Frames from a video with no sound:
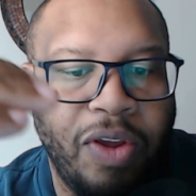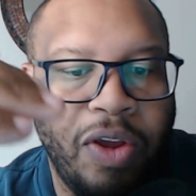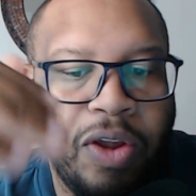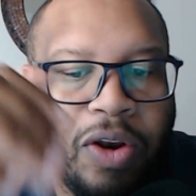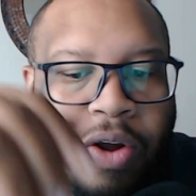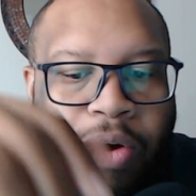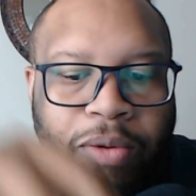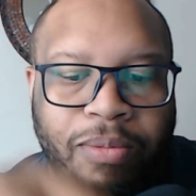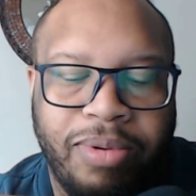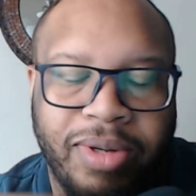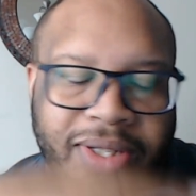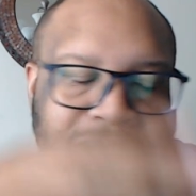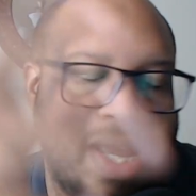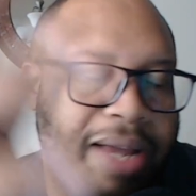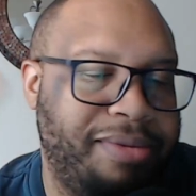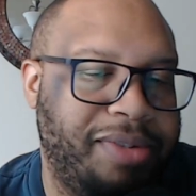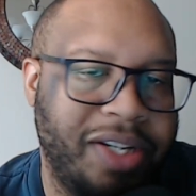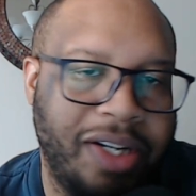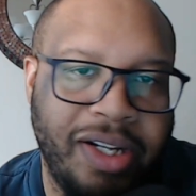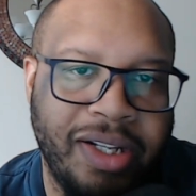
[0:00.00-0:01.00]
you know,
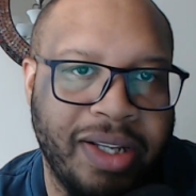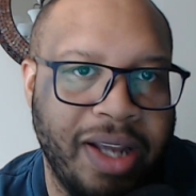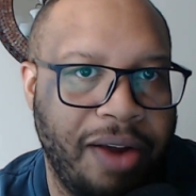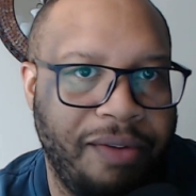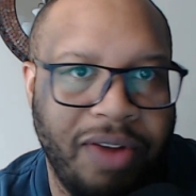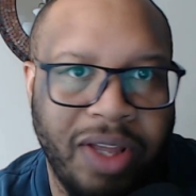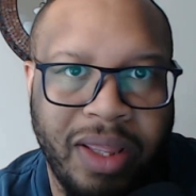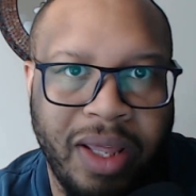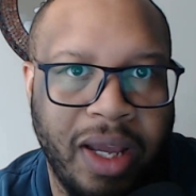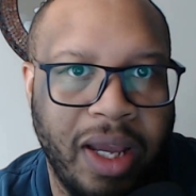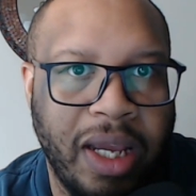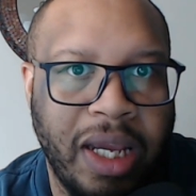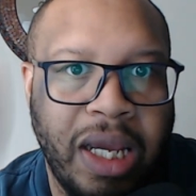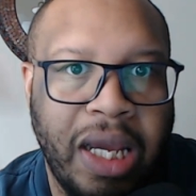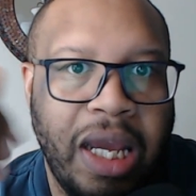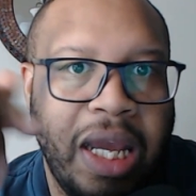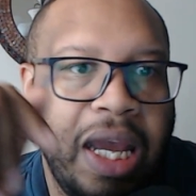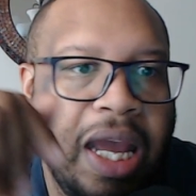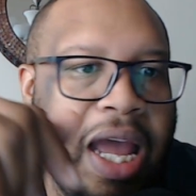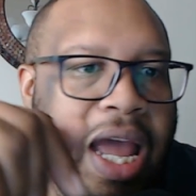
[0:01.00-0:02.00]
perception is everything.
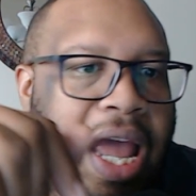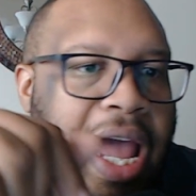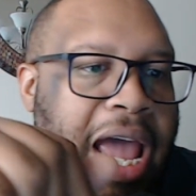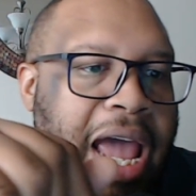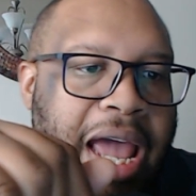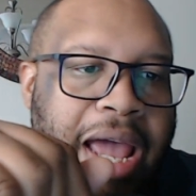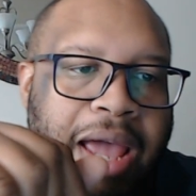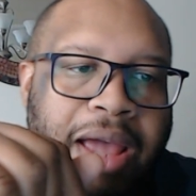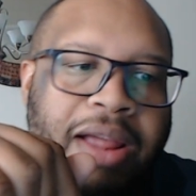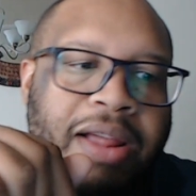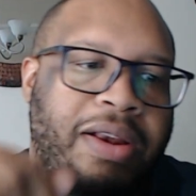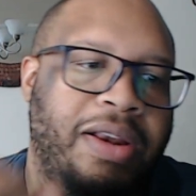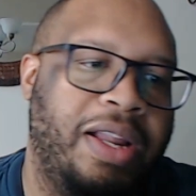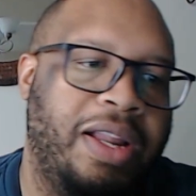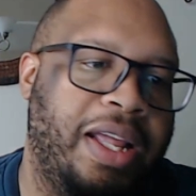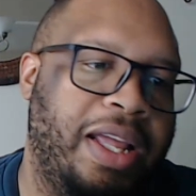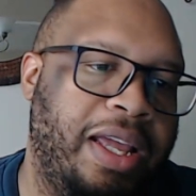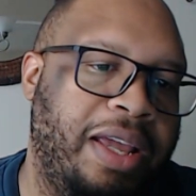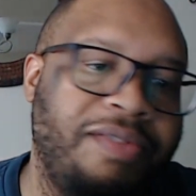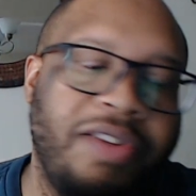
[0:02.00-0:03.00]

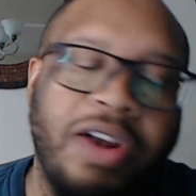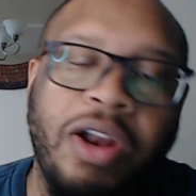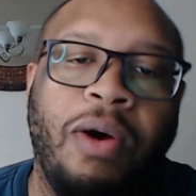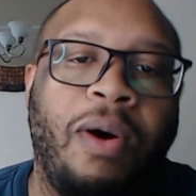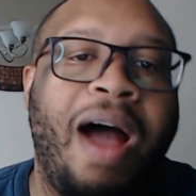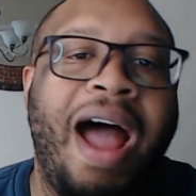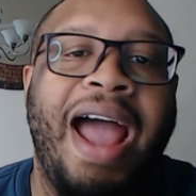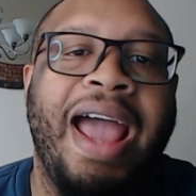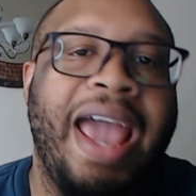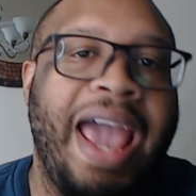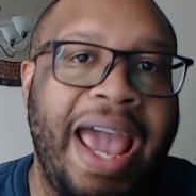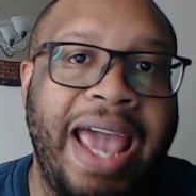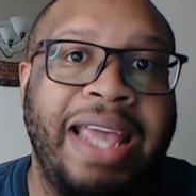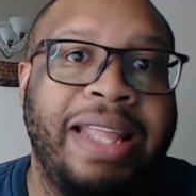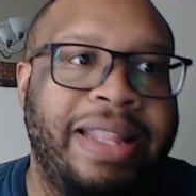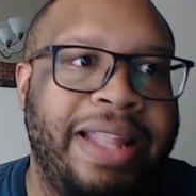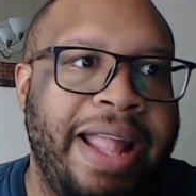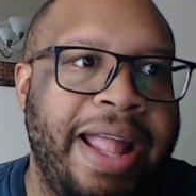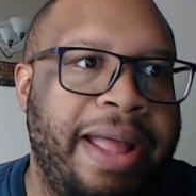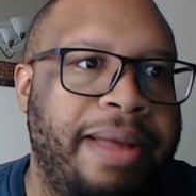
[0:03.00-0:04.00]
And even though I
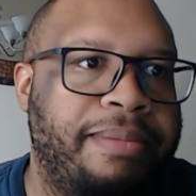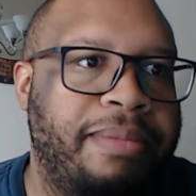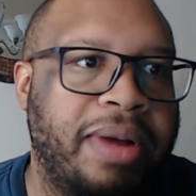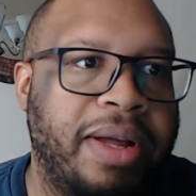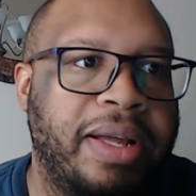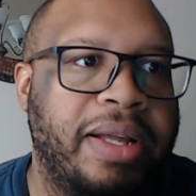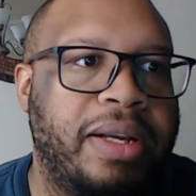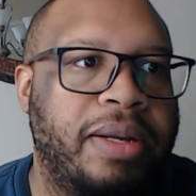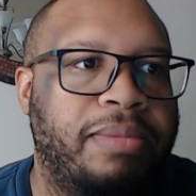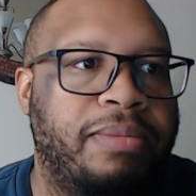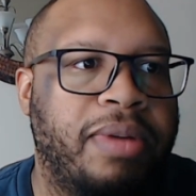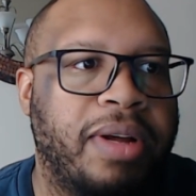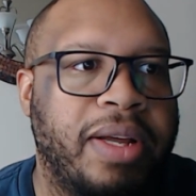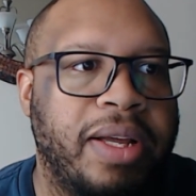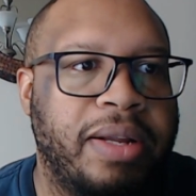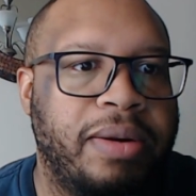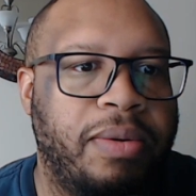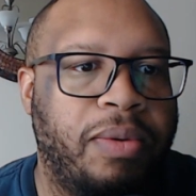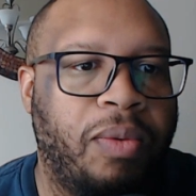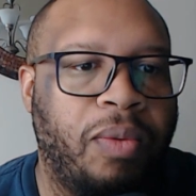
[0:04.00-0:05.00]
hate that, but
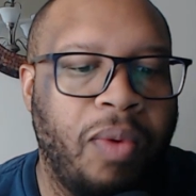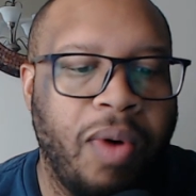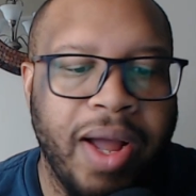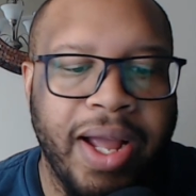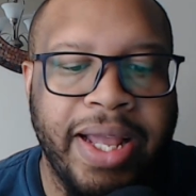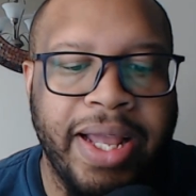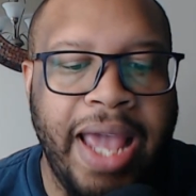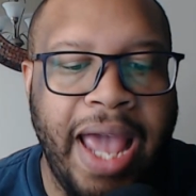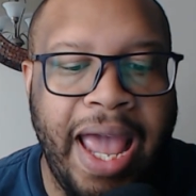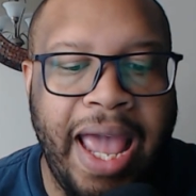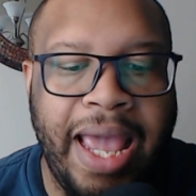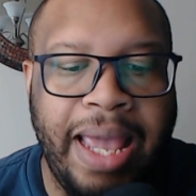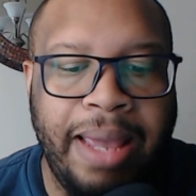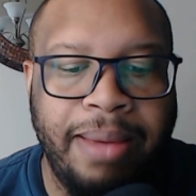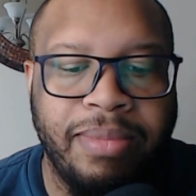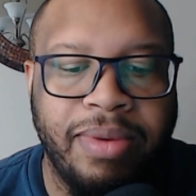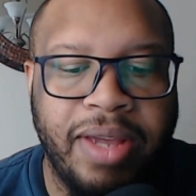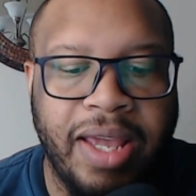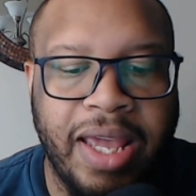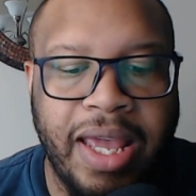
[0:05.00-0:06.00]
but one
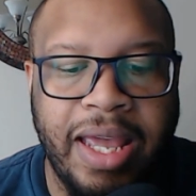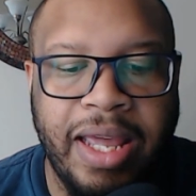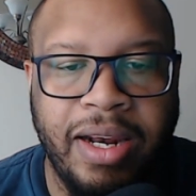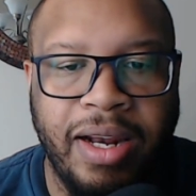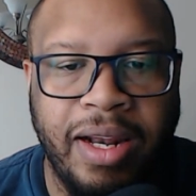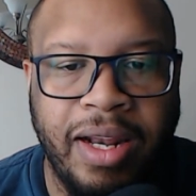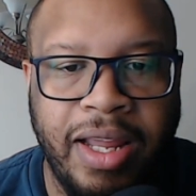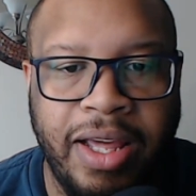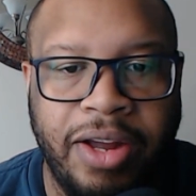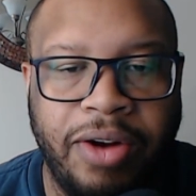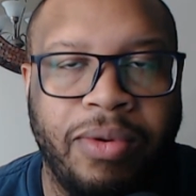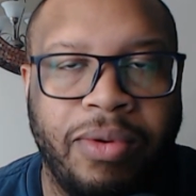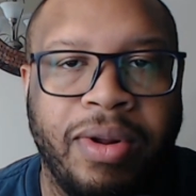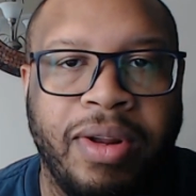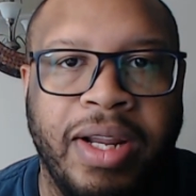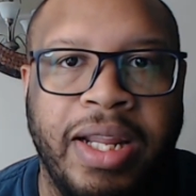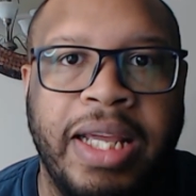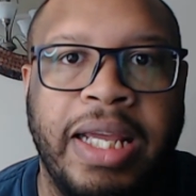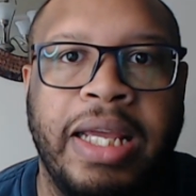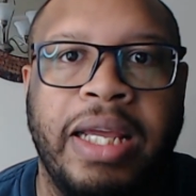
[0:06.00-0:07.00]
game can
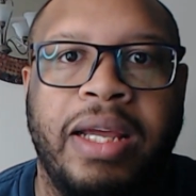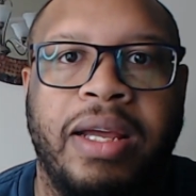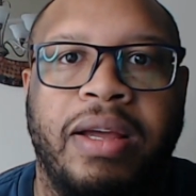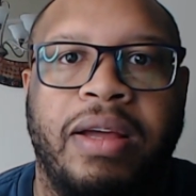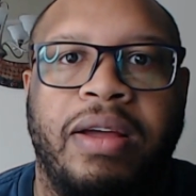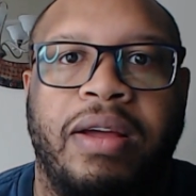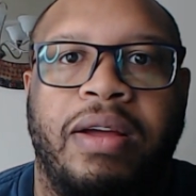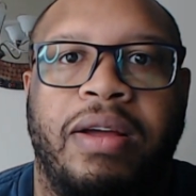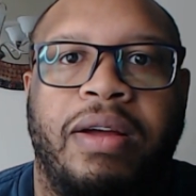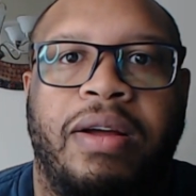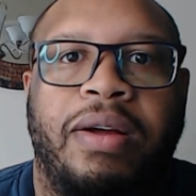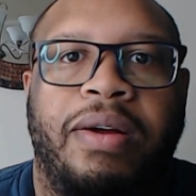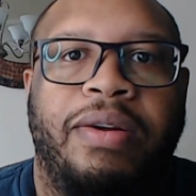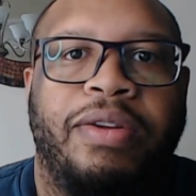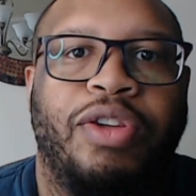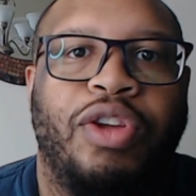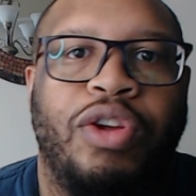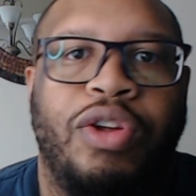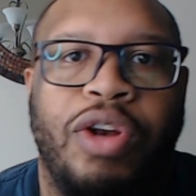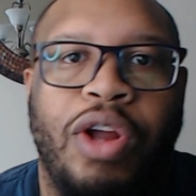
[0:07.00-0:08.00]
literally,
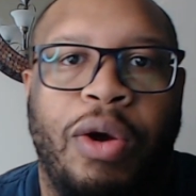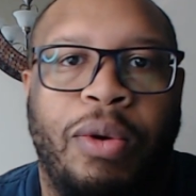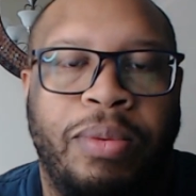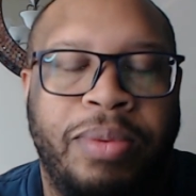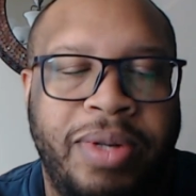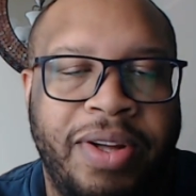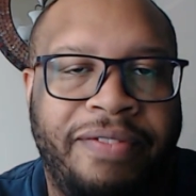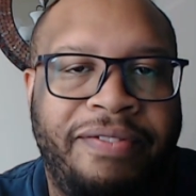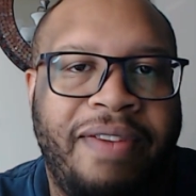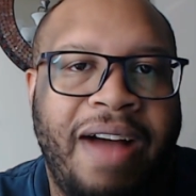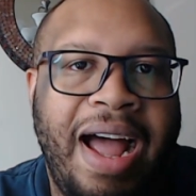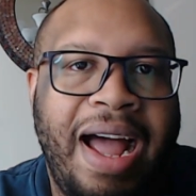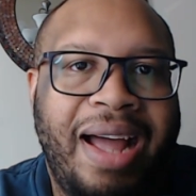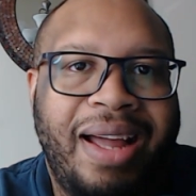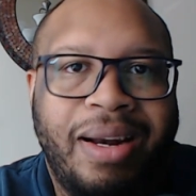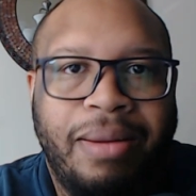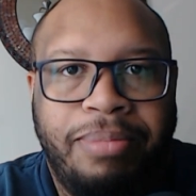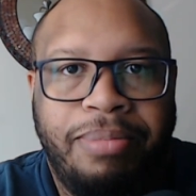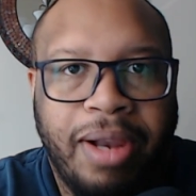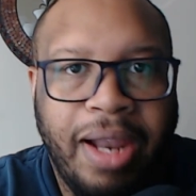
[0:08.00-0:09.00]
you know,
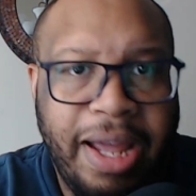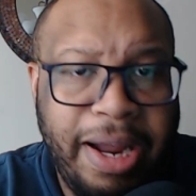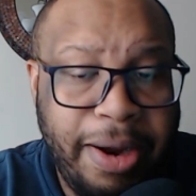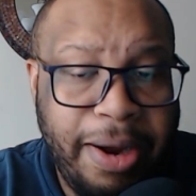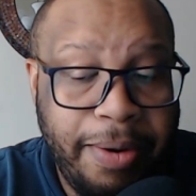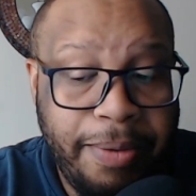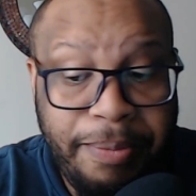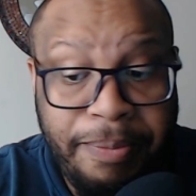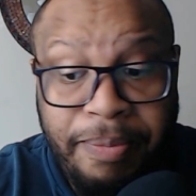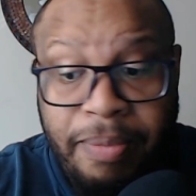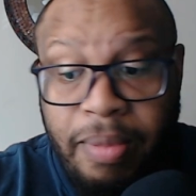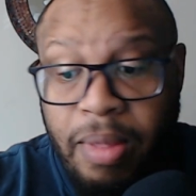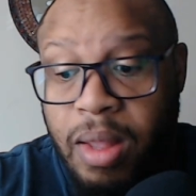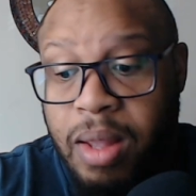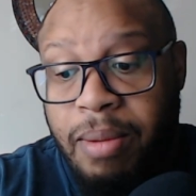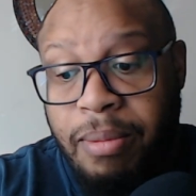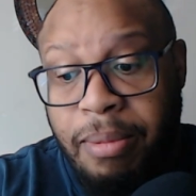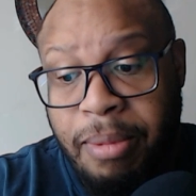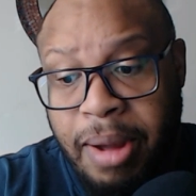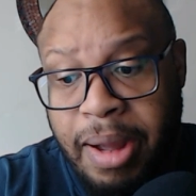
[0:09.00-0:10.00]
define a player.
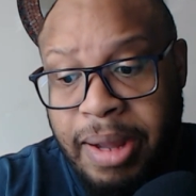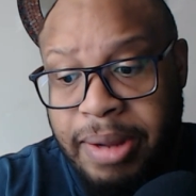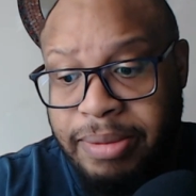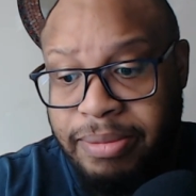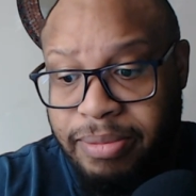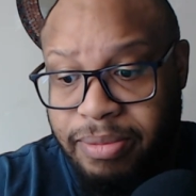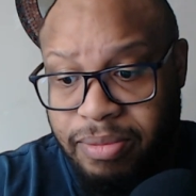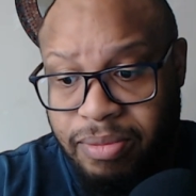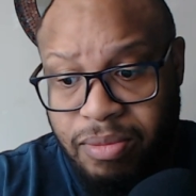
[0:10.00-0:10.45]
But